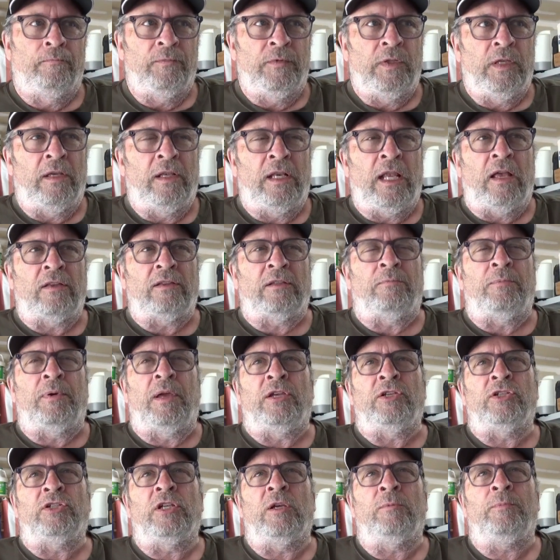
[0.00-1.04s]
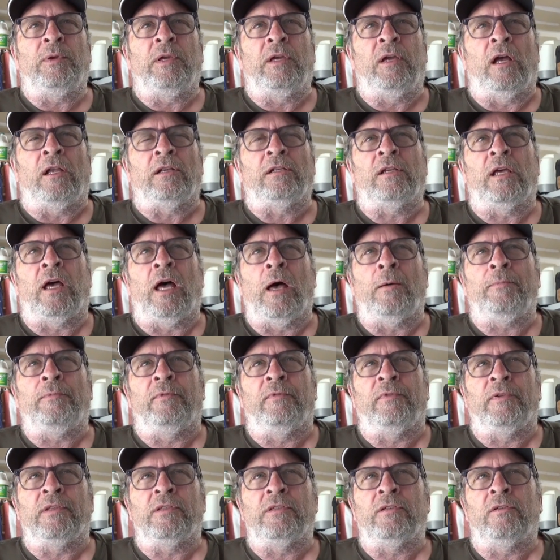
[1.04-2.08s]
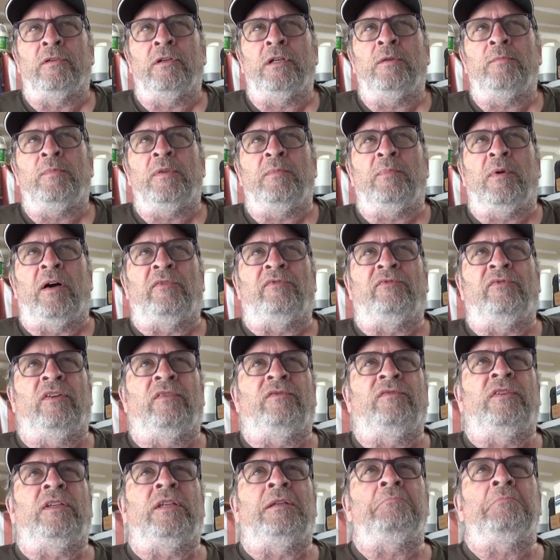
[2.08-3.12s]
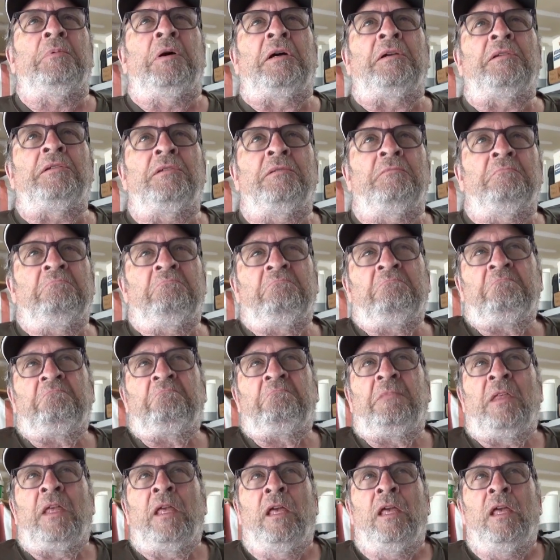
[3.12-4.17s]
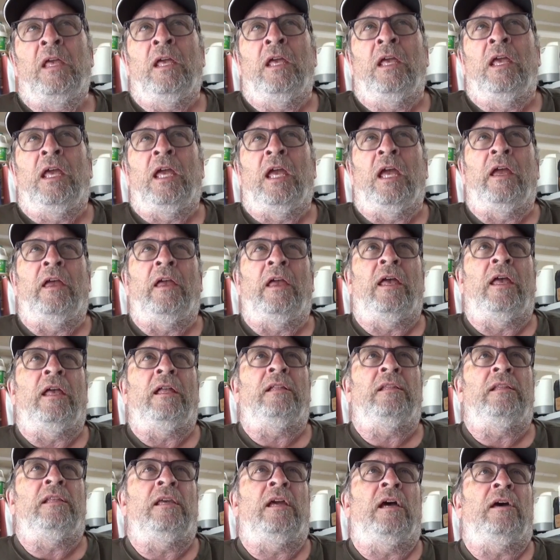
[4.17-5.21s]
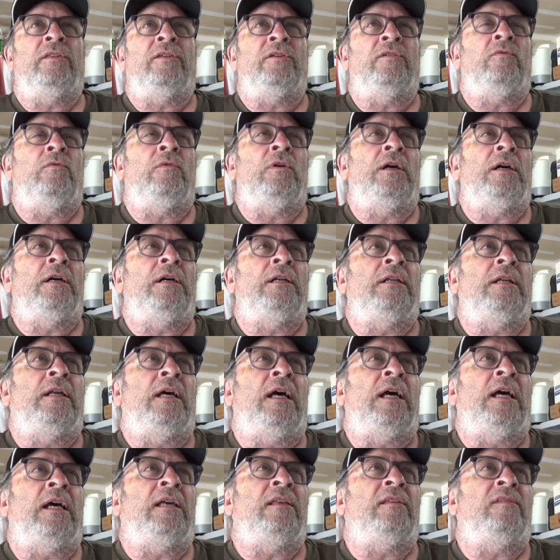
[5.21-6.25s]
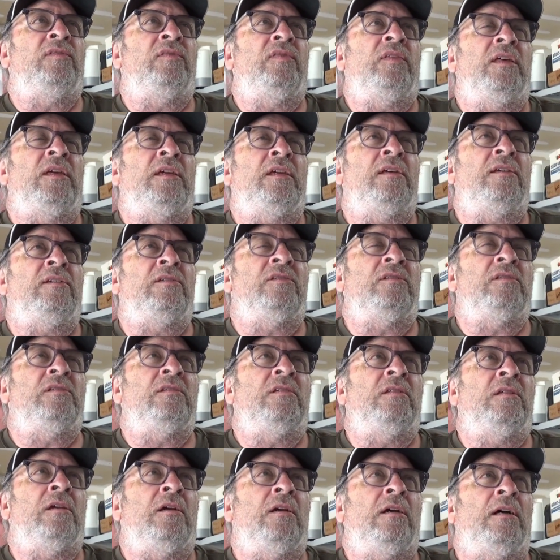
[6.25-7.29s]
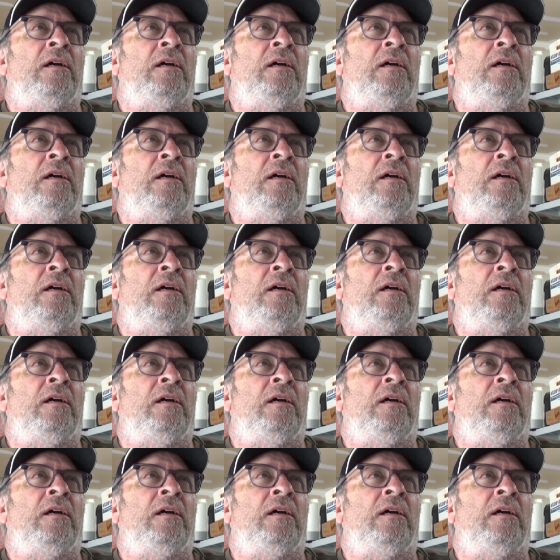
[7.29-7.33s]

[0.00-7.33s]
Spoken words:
you'd have to pay shipping on top of it, so it could be about 15 bucks. And the other one I think is